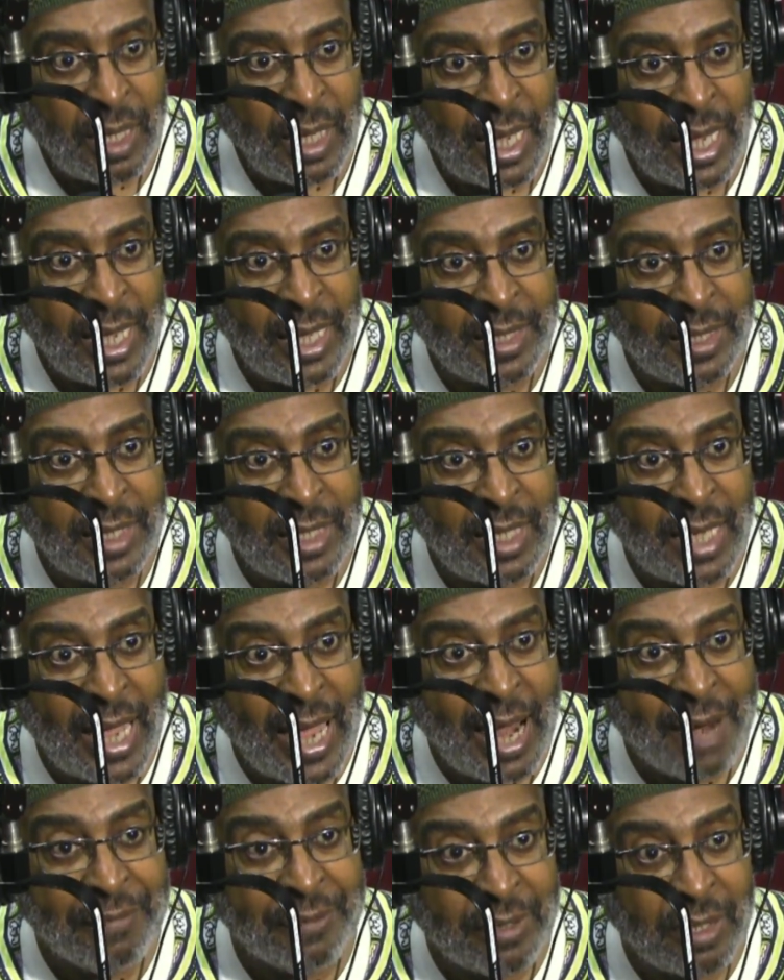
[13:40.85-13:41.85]
And the
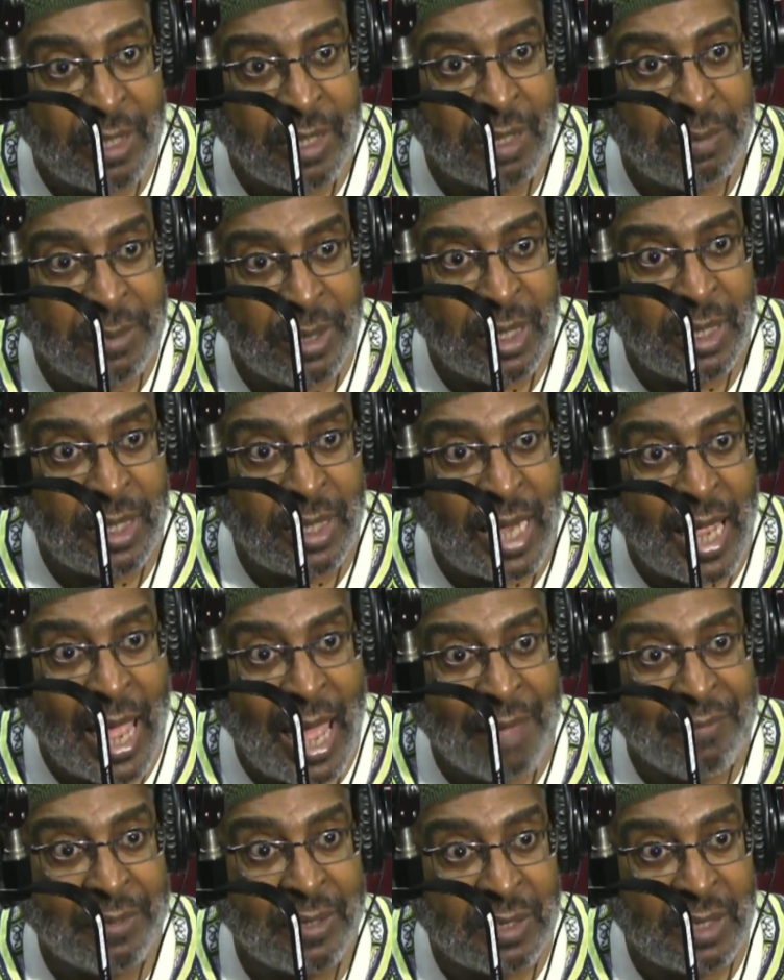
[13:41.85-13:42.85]
African community
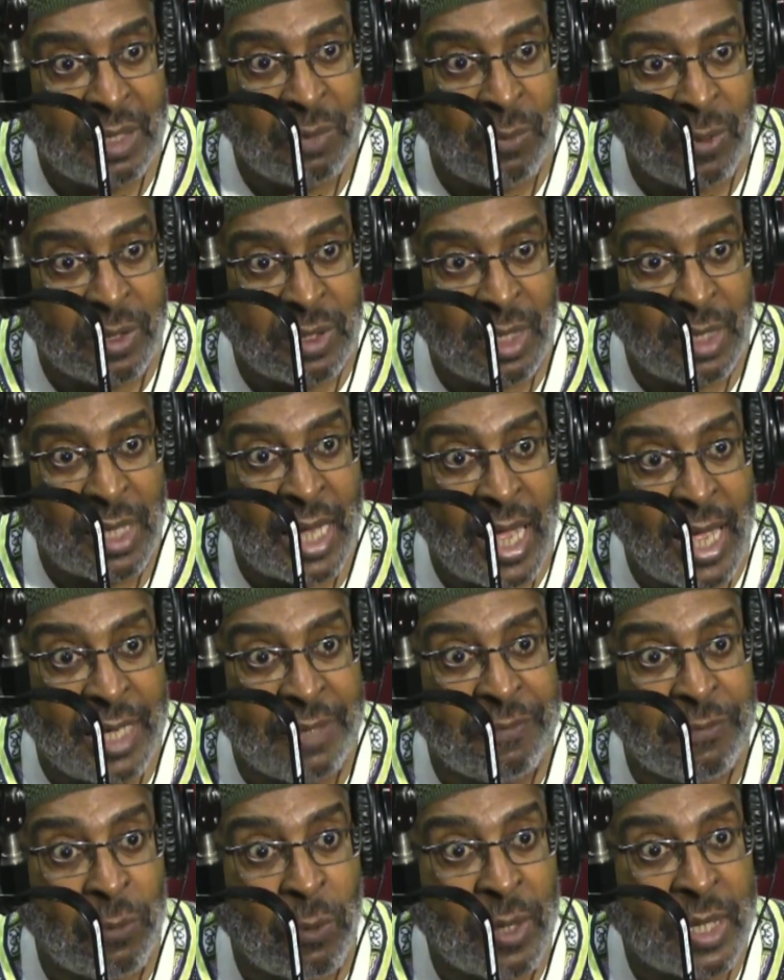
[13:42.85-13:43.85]
obviously was
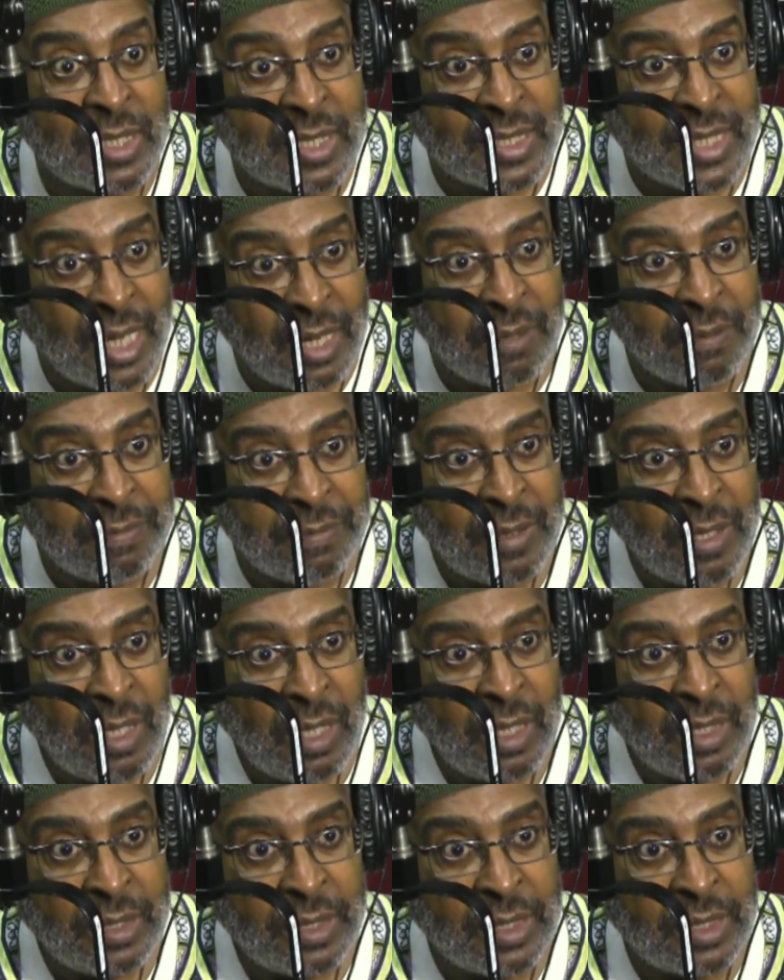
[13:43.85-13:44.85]
aligned for itself
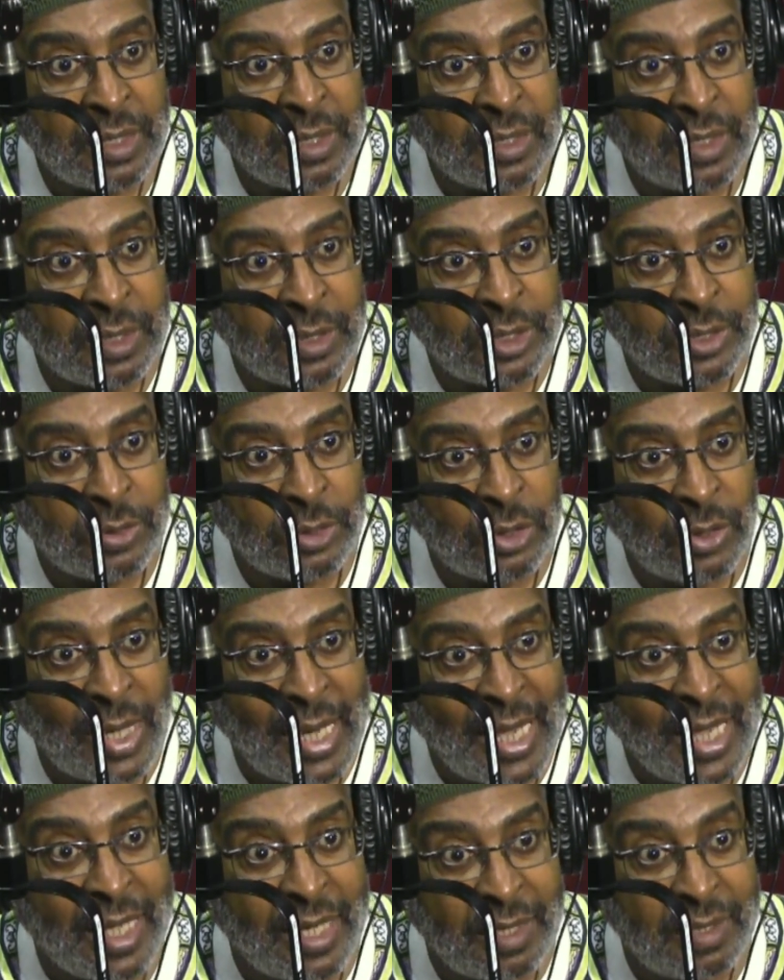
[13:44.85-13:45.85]
to, to, to, to
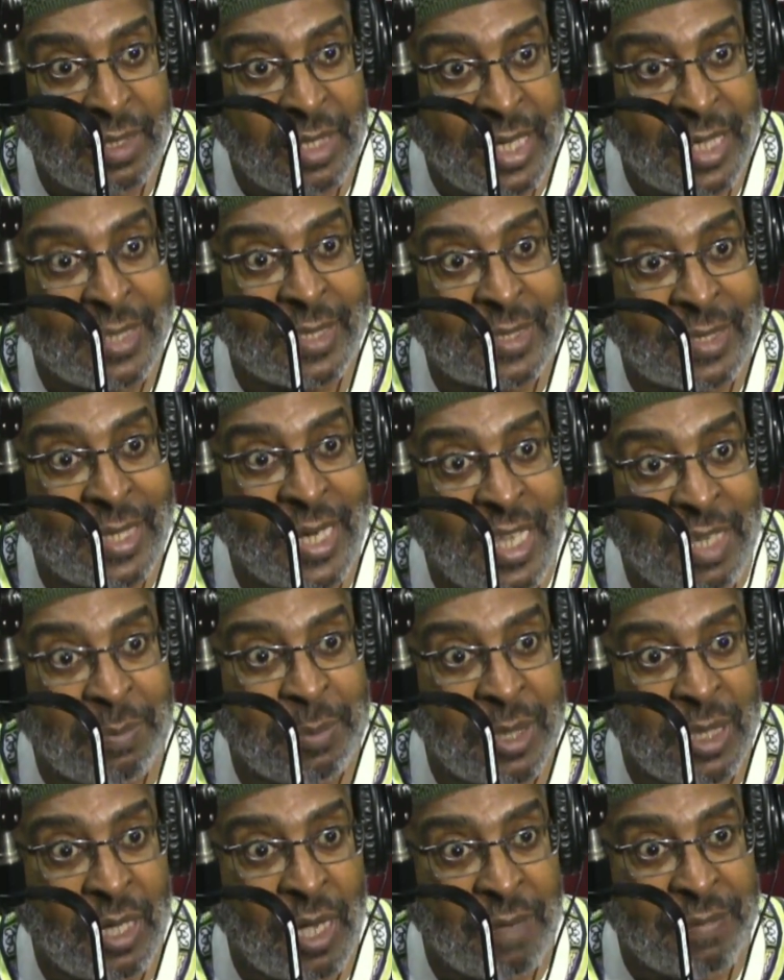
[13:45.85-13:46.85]
end
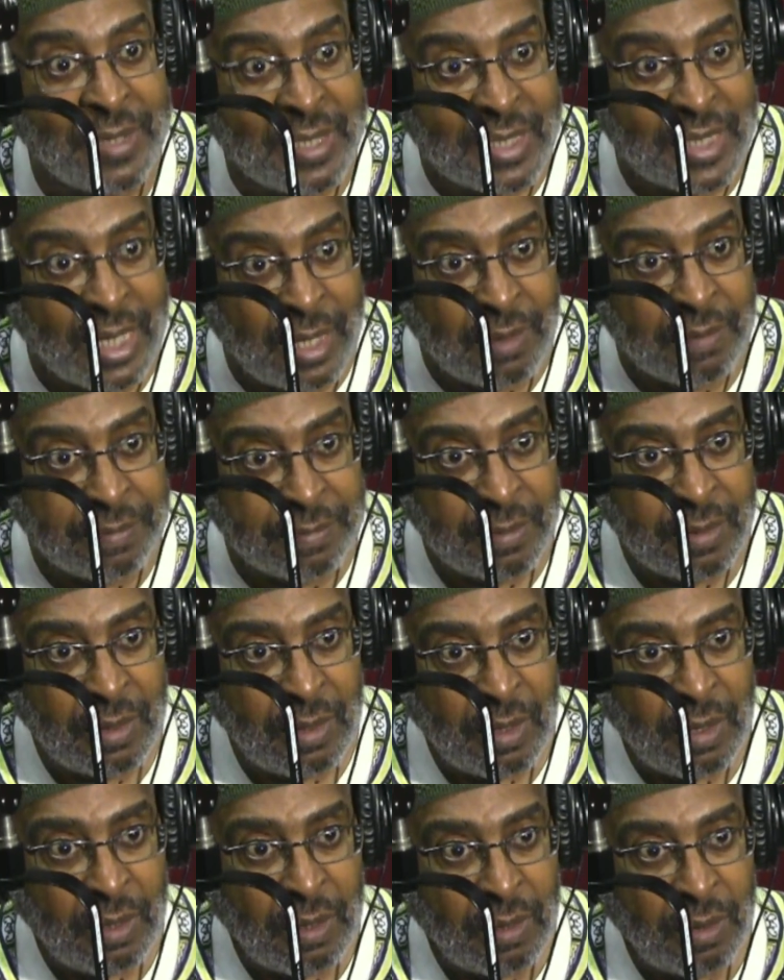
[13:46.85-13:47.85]
enslavement of itself.
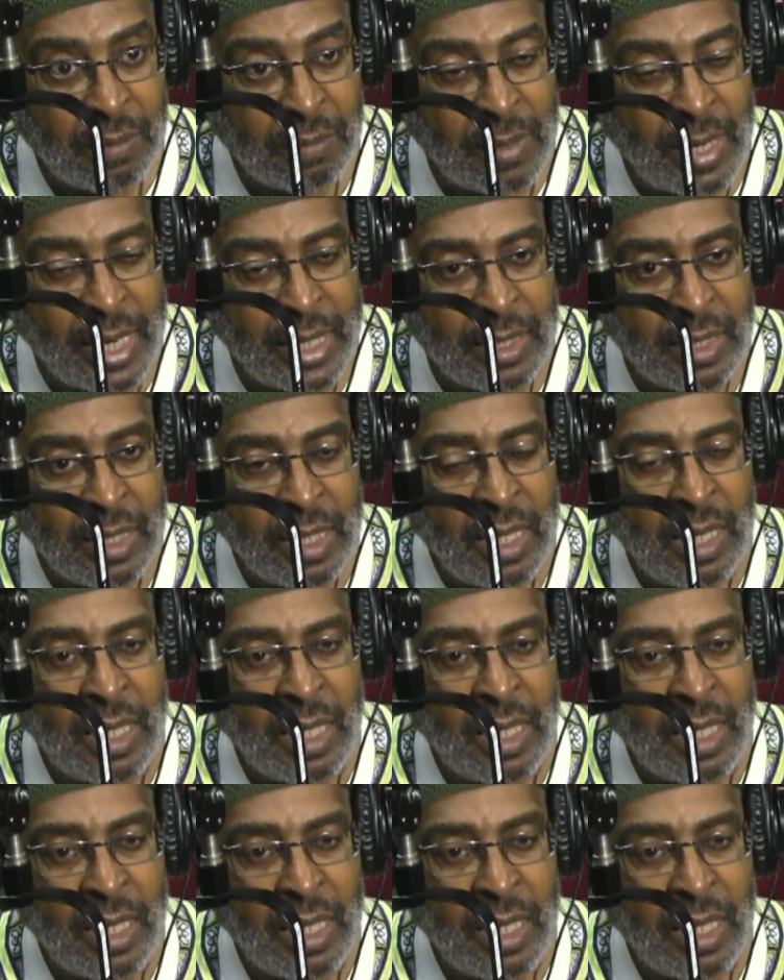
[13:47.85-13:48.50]
Yeah. Right?